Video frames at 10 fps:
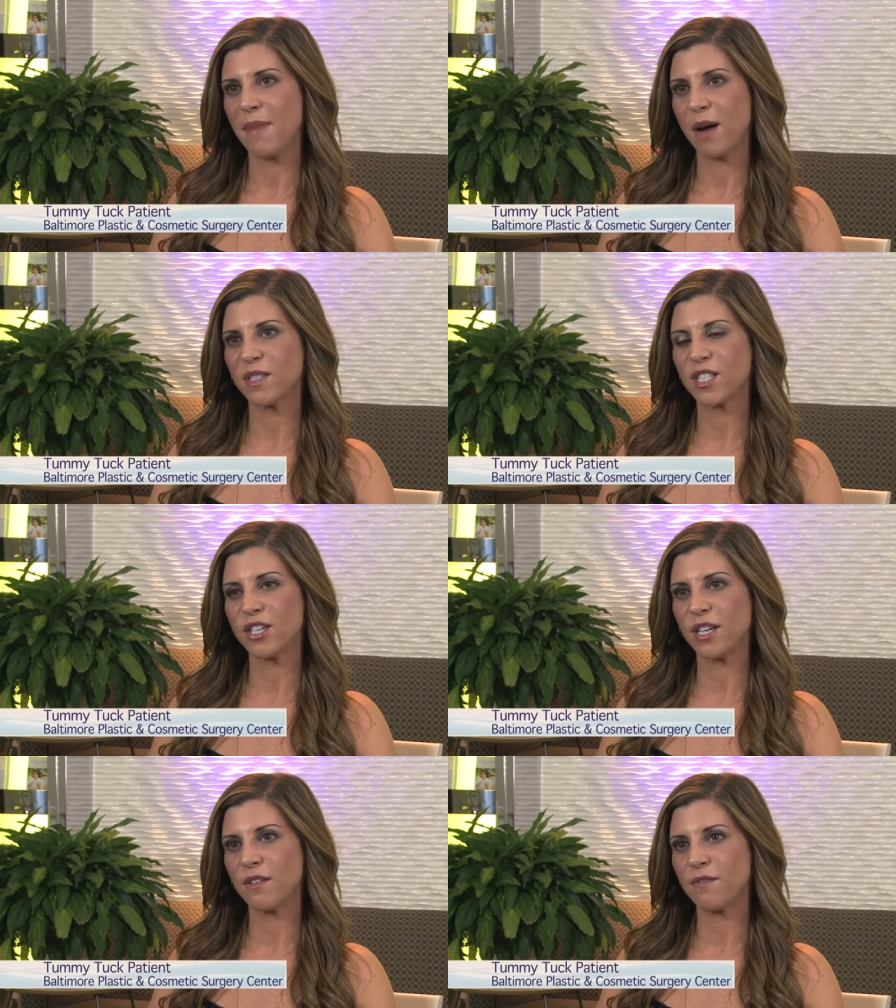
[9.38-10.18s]
I was
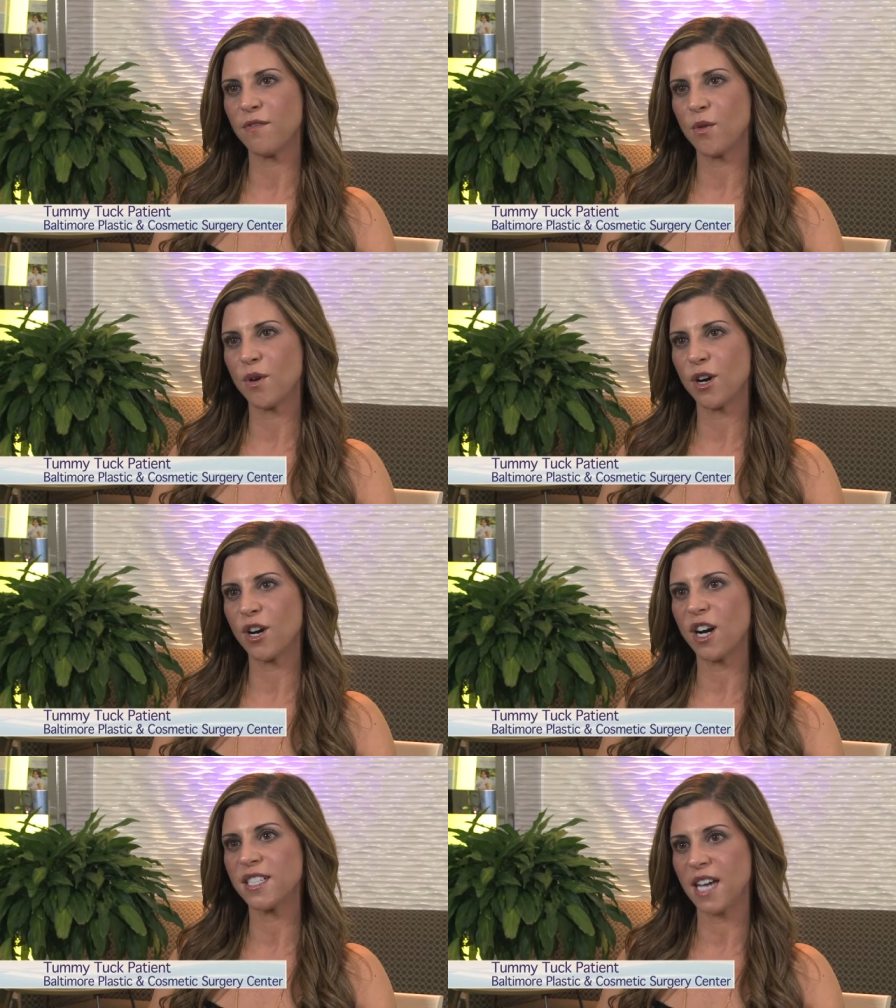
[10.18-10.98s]
looking
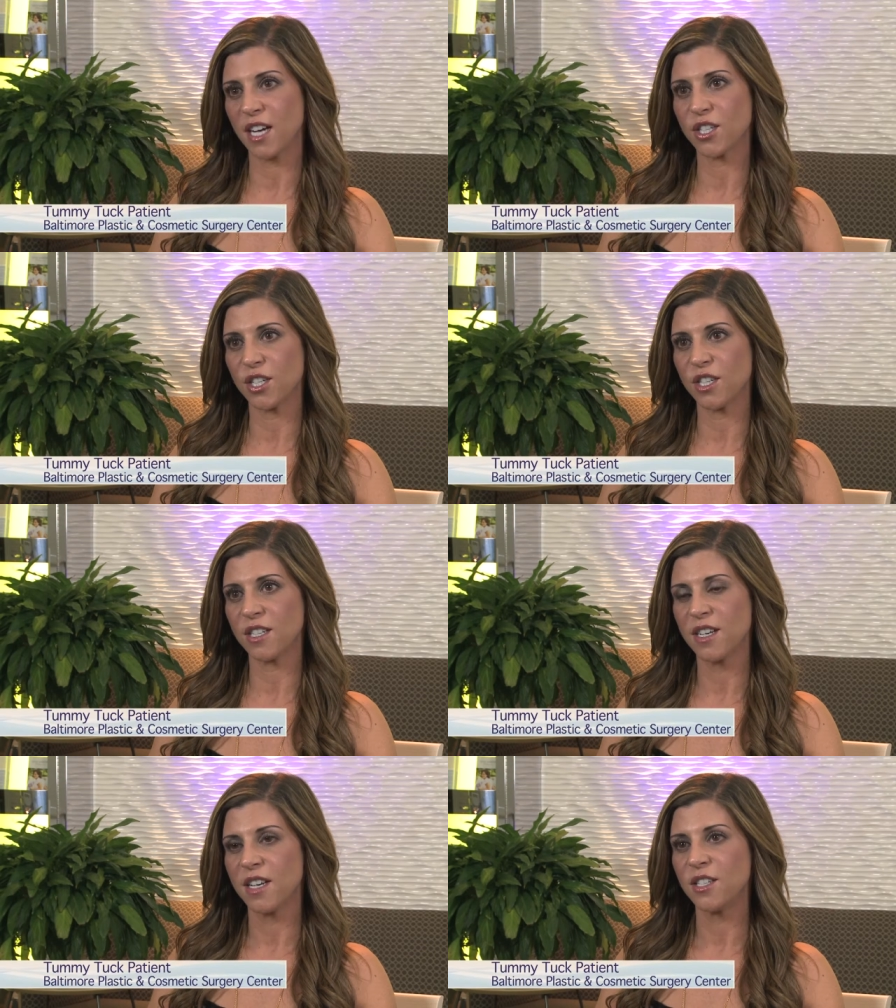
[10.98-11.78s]
for a doctor
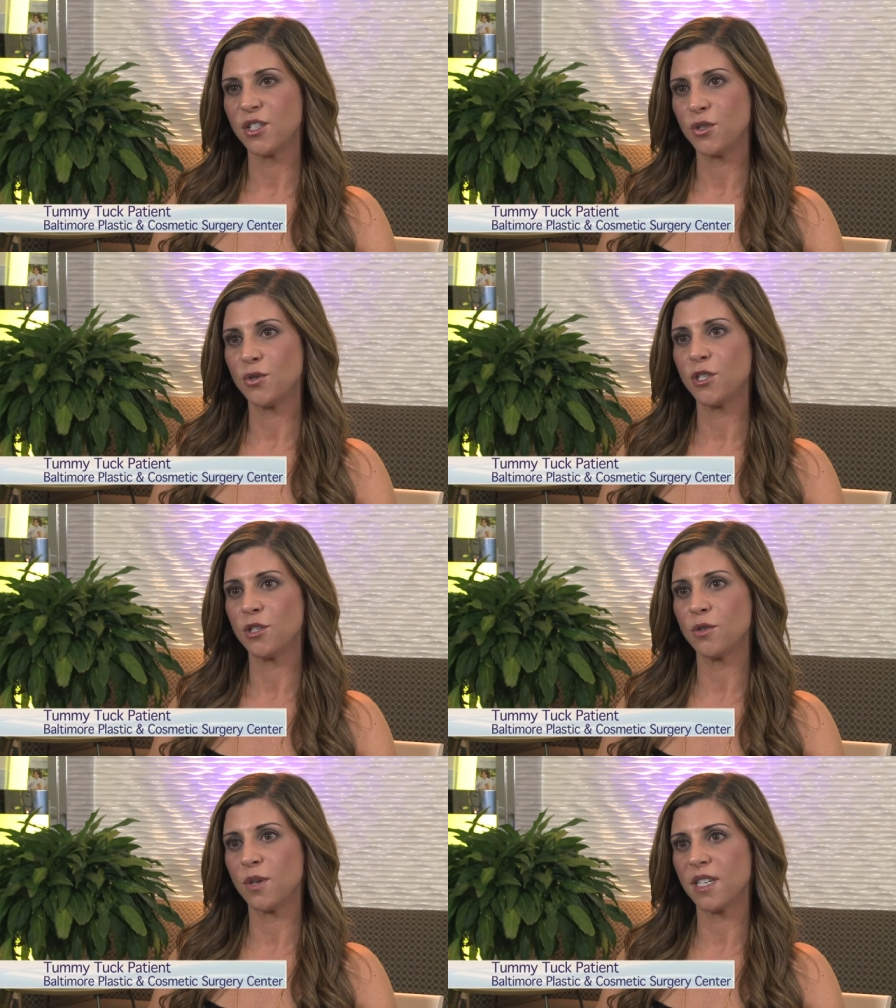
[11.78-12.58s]
to
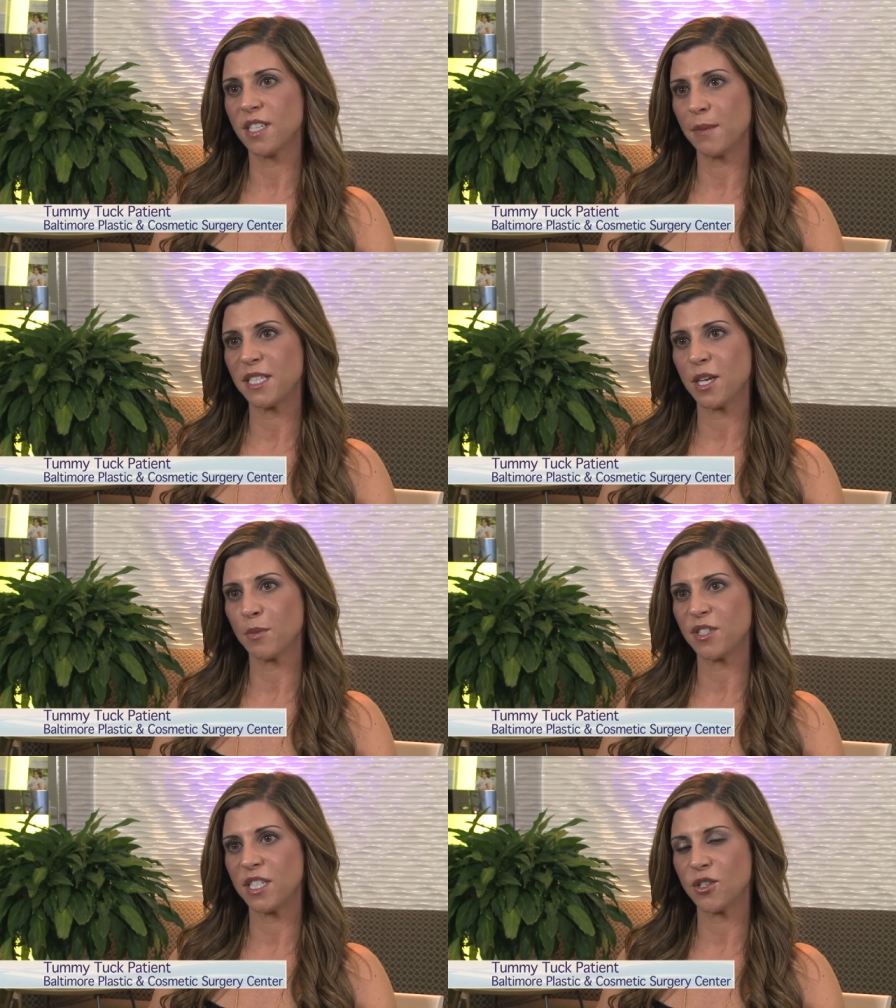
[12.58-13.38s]
do a tummy tuck
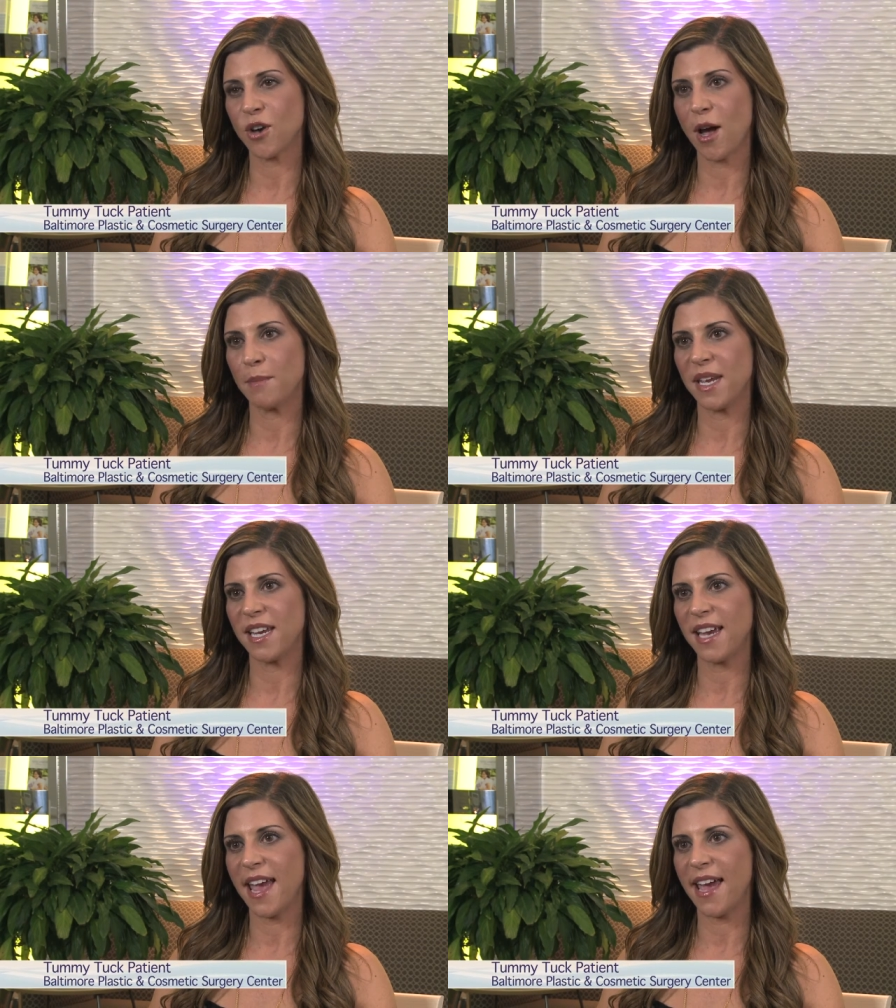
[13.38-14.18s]
procedure on
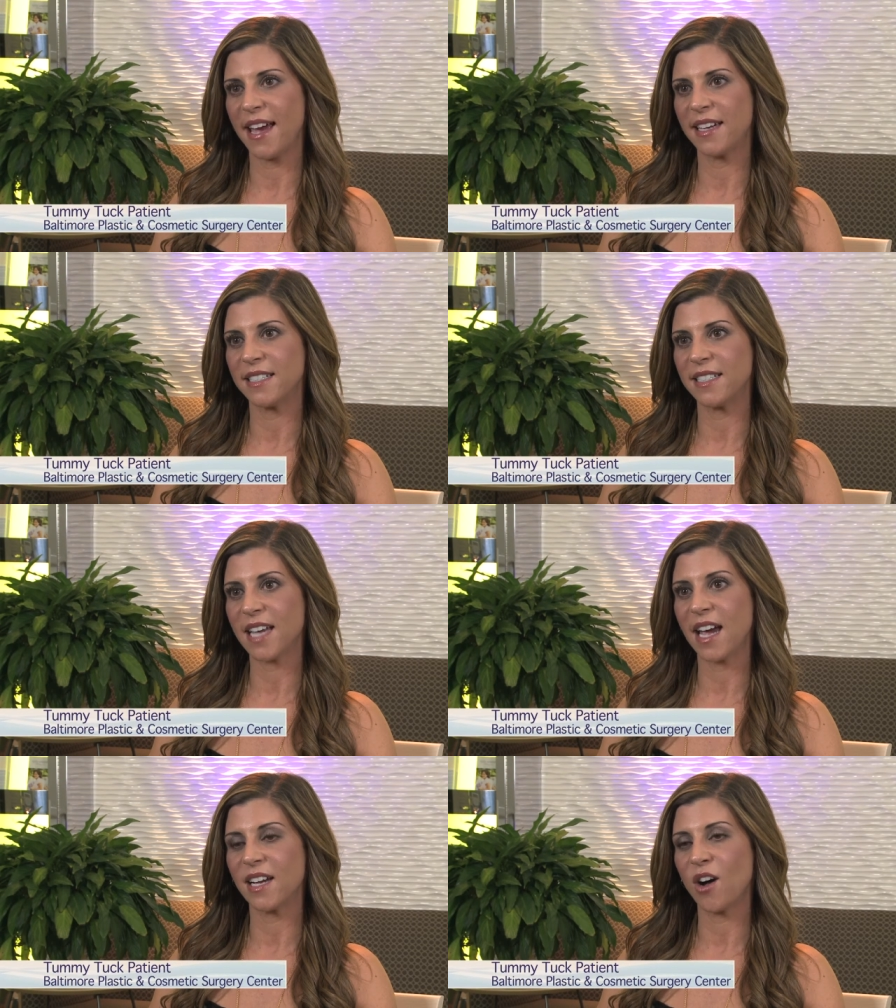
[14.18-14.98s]
me, and
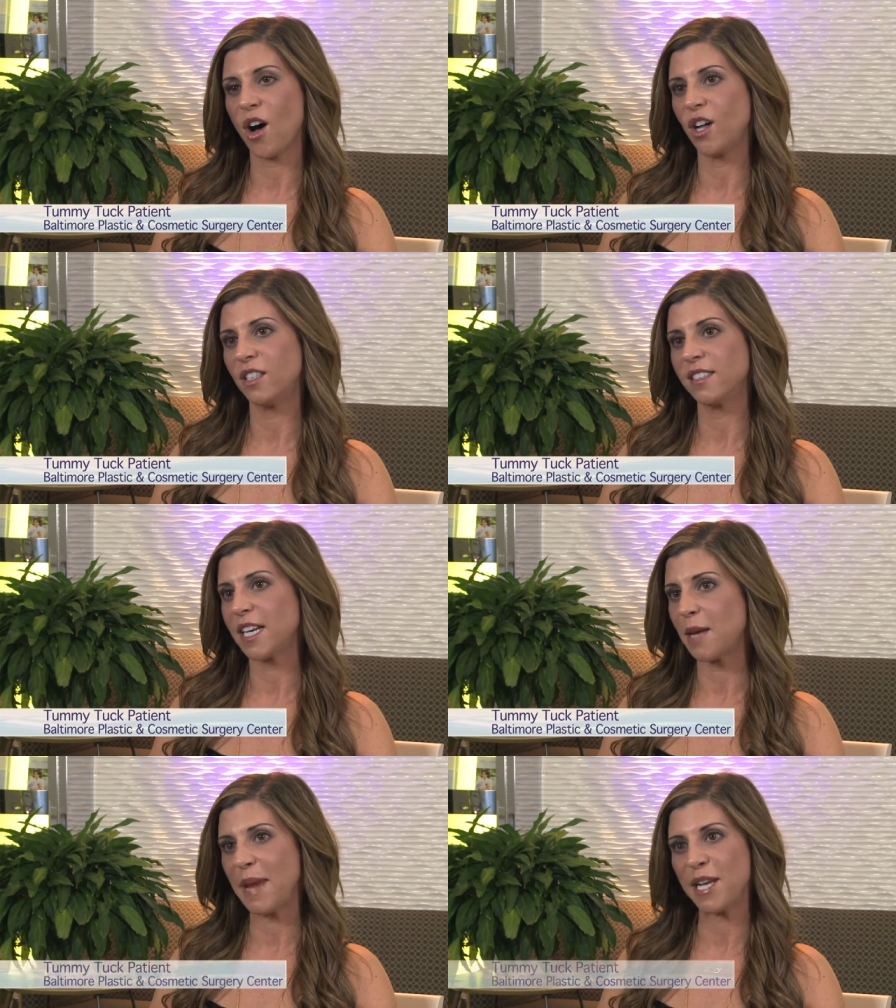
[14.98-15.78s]
I called
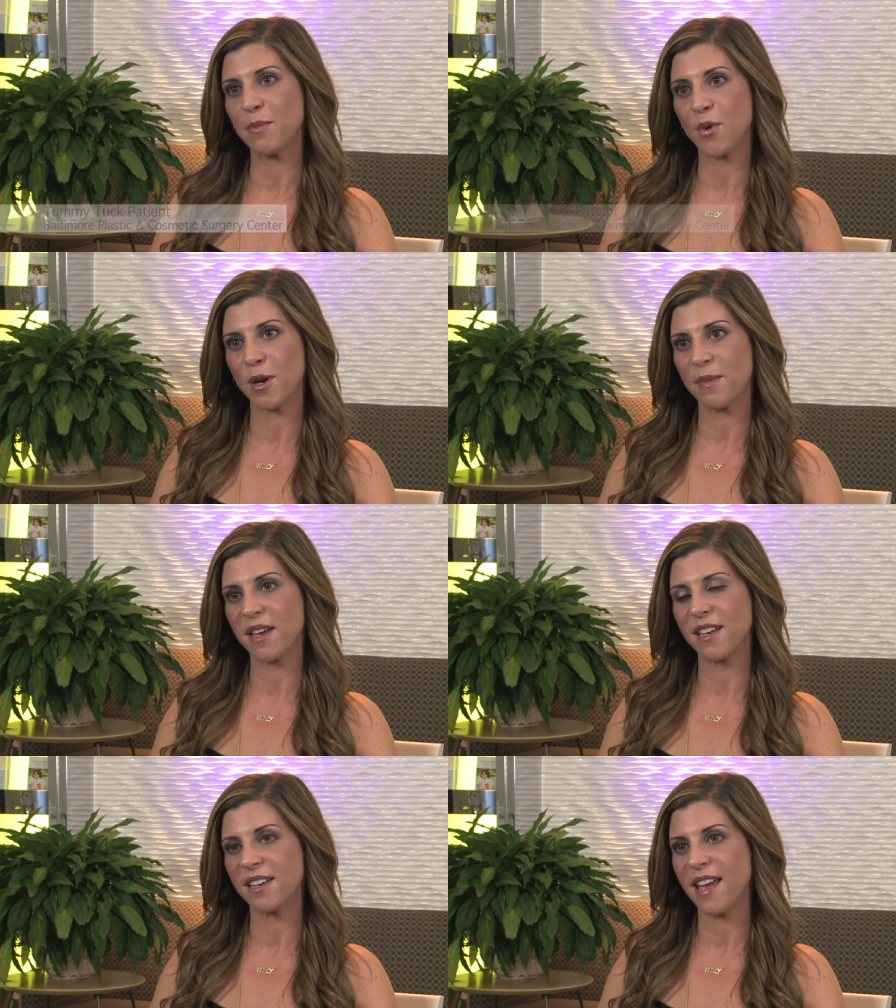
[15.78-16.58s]
and I made an
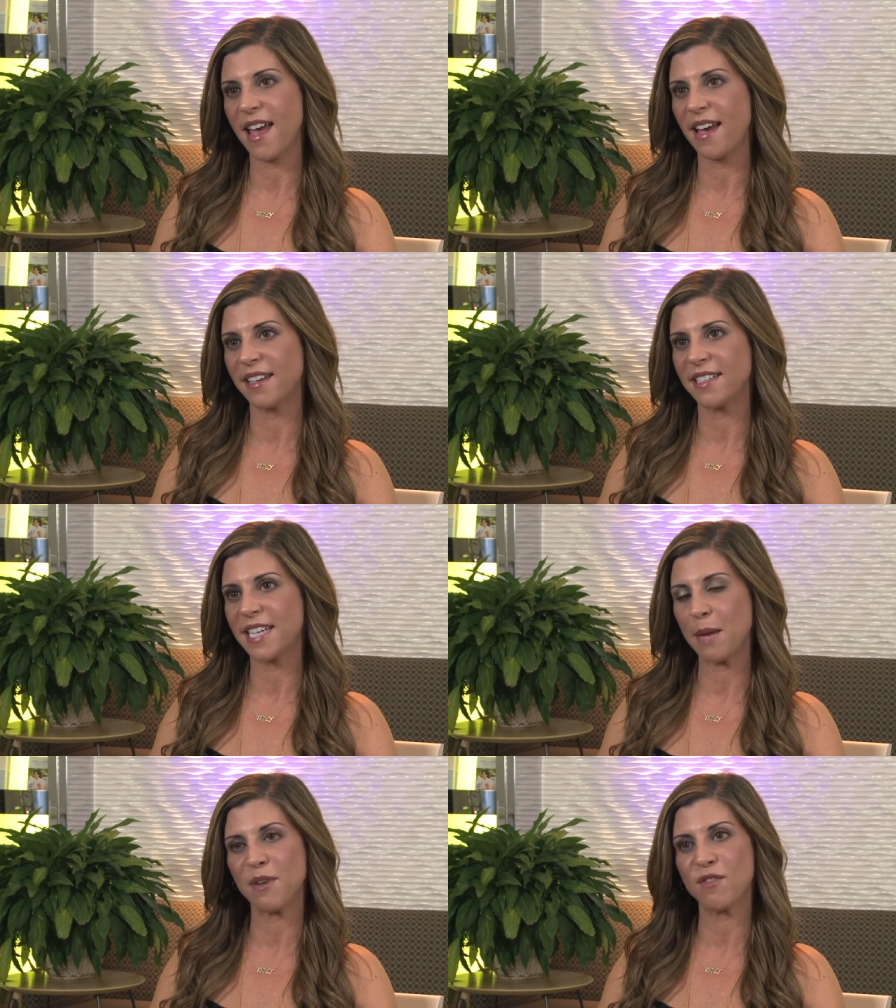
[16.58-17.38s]
appointment and
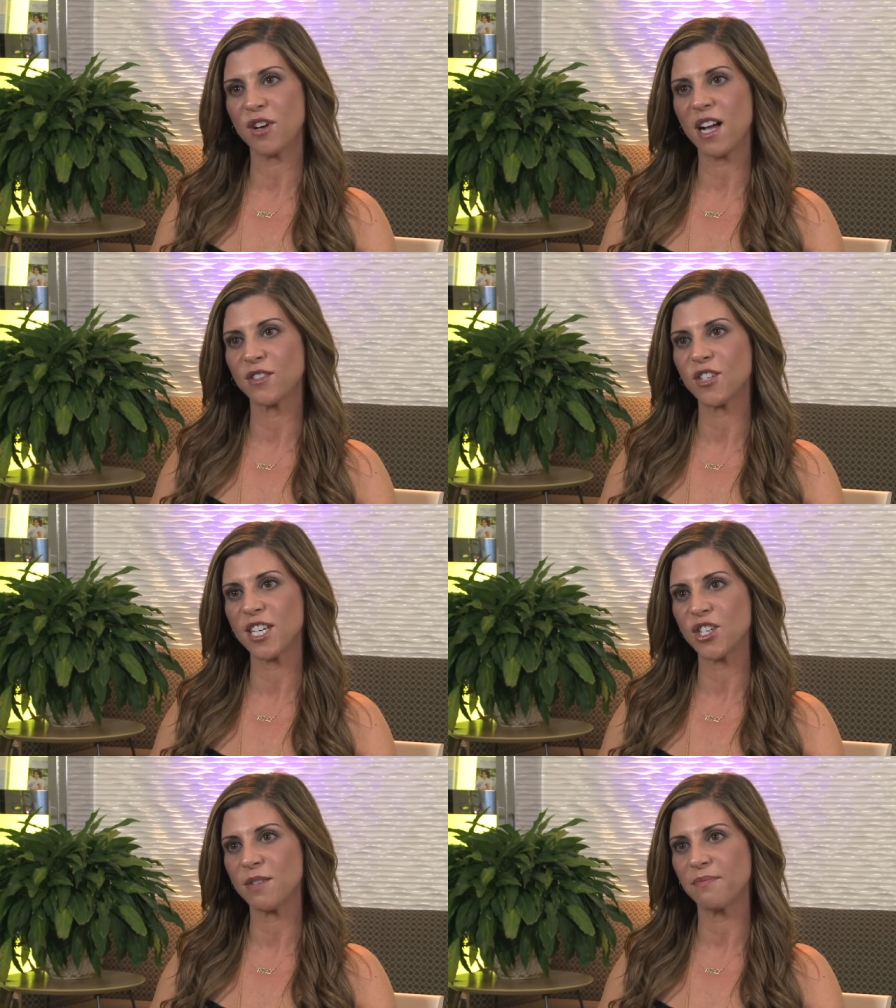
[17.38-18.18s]
came in for a
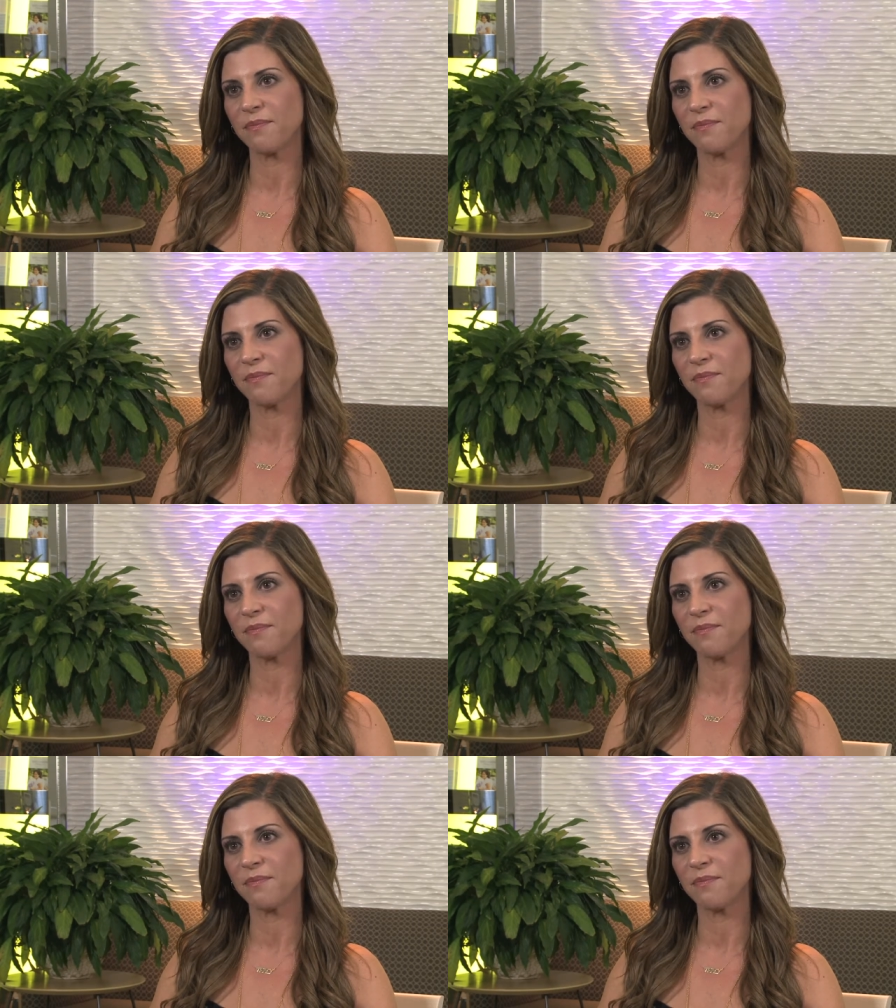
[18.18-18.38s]
consultation.